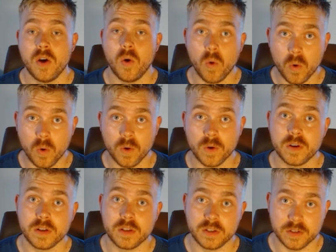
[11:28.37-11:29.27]

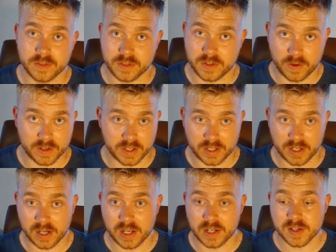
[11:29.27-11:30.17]
or you're targeting a
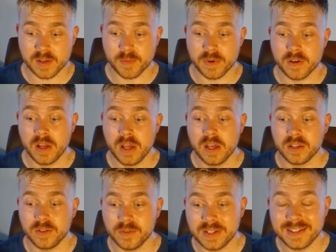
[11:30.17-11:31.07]
customer.
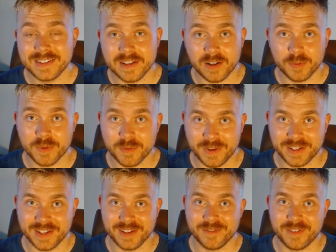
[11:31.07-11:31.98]
You need to help them
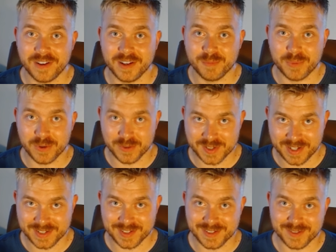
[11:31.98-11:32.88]
identify
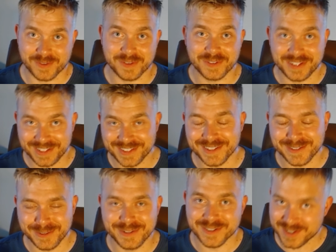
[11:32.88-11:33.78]
processes, or you need to
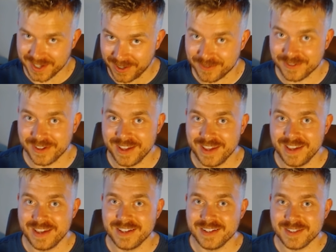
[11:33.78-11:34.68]
do it yourself.
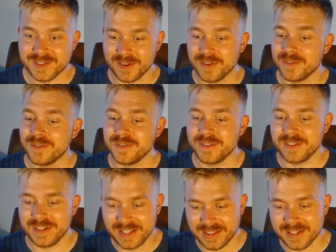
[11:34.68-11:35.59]
So
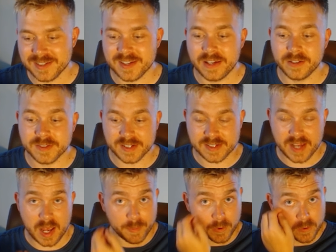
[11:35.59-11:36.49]
in the sales
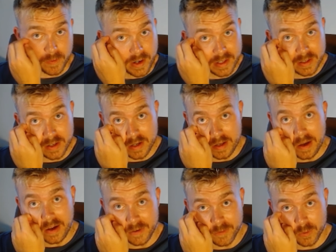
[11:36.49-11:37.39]
example, right?
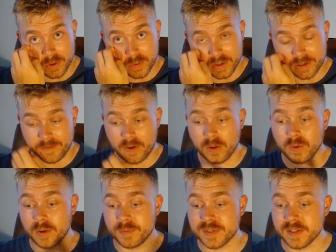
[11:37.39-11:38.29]
If we're doing a follow
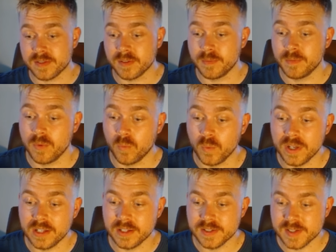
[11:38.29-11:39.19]
up system, we
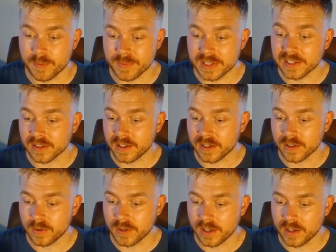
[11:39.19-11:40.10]
need something like,
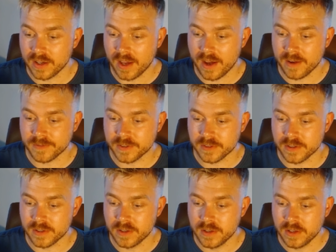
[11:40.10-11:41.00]
okay,
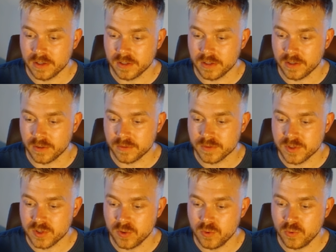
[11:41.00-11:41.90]
after
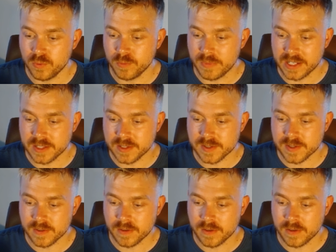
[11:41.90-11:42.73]
2 minutes